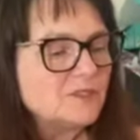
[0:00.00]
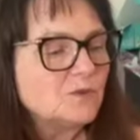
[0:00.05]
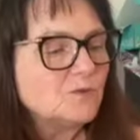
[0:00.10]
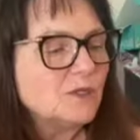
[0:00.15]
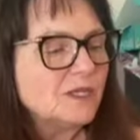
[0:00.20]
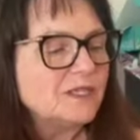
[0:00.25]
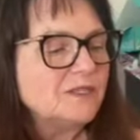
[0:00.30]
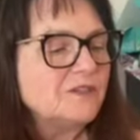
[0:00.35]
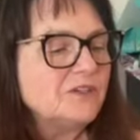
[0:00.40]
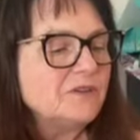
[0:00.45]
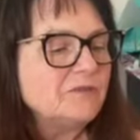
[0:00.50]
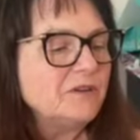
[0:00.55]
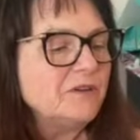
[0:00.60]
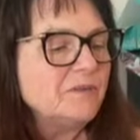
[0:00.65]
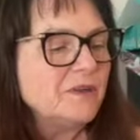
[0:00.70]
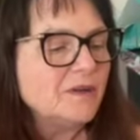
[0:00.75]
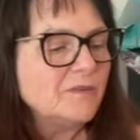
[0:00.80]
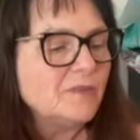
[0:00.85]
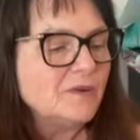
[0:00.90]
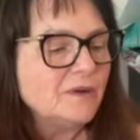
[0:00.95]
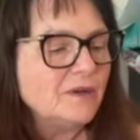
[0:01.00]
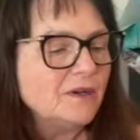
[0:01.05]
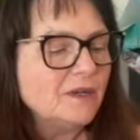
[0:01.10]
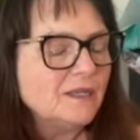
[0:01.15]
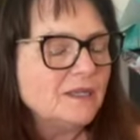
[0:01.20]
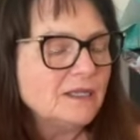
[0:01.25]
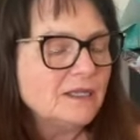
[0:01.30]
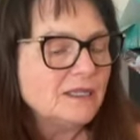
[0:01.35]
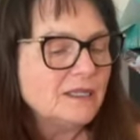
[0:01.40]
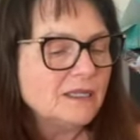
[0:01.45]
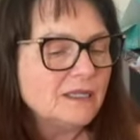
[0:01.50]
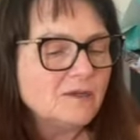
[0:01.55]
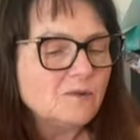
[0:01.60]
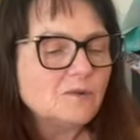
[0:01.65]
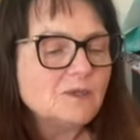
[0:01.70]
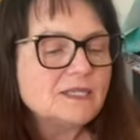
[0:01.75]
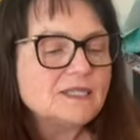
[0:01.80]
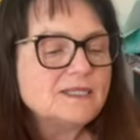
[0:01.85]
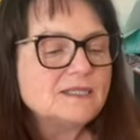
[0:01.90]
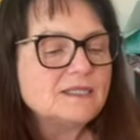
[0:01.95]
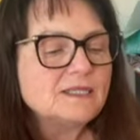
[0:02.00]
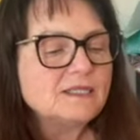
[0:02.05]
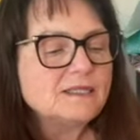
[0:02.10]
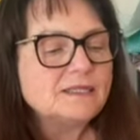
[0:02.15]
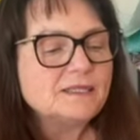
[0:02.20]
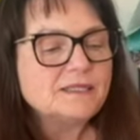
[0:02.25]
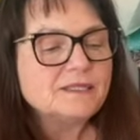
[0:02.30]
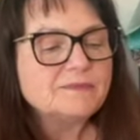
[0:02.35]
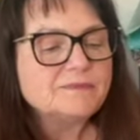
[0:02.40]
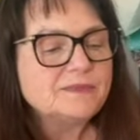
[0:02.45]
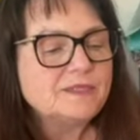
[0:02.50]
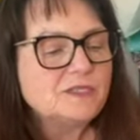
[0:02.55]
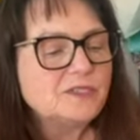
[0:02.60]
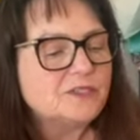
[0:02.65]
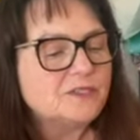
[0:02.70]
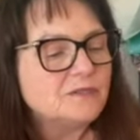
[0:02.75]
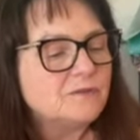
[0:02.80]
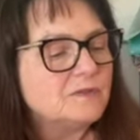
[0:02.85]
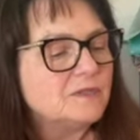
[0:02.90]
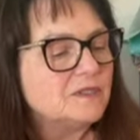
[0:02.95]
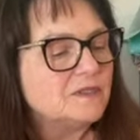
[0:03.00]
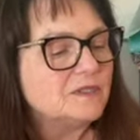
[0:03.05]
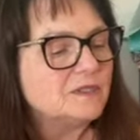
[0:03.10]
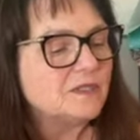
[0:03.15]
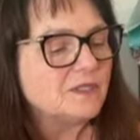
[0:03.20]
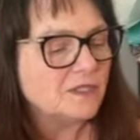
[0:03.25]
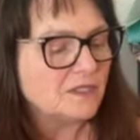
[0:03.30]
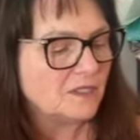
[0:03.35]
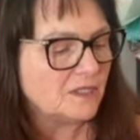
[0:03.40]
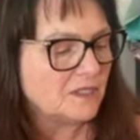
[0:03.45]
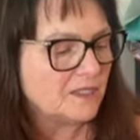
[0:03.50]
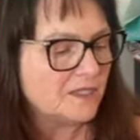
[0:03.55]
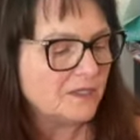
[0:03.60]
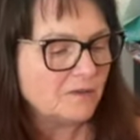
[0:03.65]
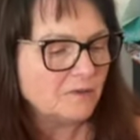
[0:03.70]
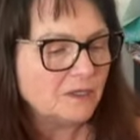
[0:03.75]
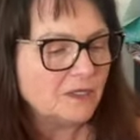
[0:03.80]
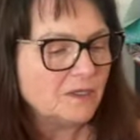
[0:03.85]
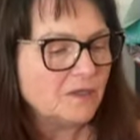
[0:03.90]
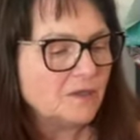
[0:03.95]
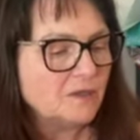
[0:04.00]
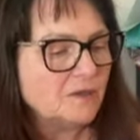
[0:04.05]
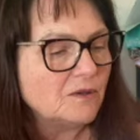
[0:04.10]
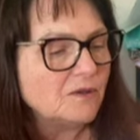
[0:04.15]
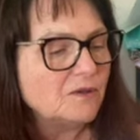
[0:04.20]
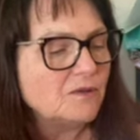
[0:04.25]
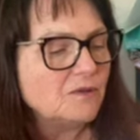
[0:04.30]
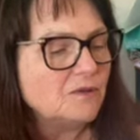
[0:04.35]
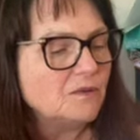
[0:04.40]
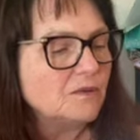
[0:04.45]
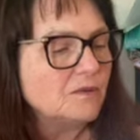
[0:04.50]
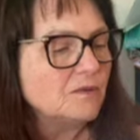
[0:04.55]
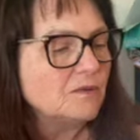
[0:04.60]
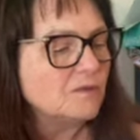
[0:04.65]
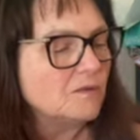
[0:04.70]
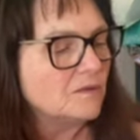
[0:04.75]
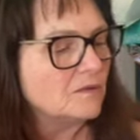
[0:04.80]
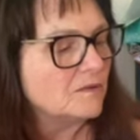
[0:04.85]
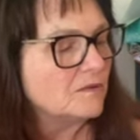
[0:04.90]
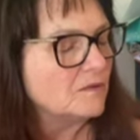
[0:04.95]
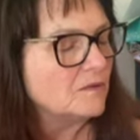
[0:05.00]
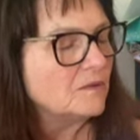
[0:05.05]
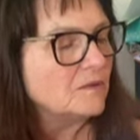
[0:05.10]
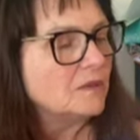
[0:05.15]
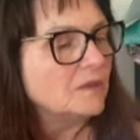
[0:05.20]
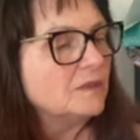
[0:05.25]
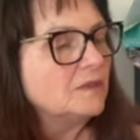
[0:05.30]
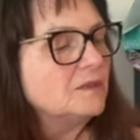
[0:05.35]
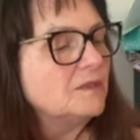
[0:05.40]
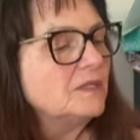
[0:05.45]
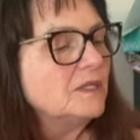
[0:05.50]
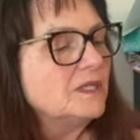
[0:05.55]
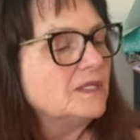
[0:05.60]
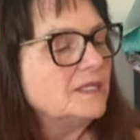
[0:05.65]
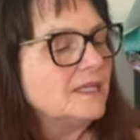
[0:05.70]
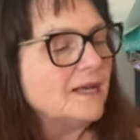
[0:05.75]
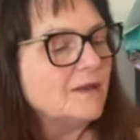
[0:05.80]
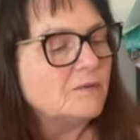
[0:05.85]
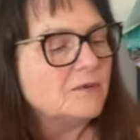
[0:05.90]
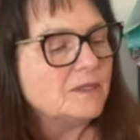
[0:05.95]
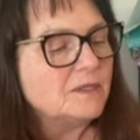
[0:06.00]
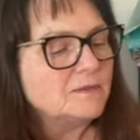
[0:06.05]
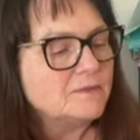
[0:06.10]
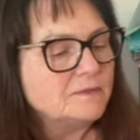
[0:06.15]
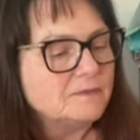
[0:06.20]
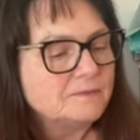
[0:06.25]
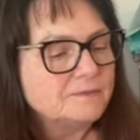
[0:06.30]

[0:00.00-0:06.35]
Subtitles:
one? Do you remember? It was Mr. Quilt Along. Here we go. Not that one.